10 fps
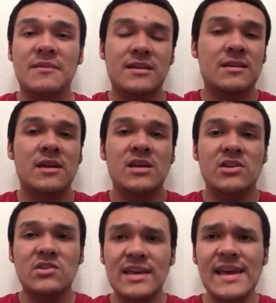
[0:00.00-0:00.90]
I mean,
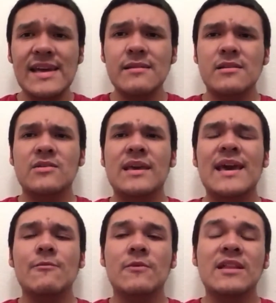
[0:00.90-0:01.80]
you can't you
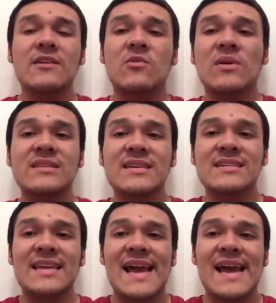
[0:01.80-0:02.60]
can't really criticize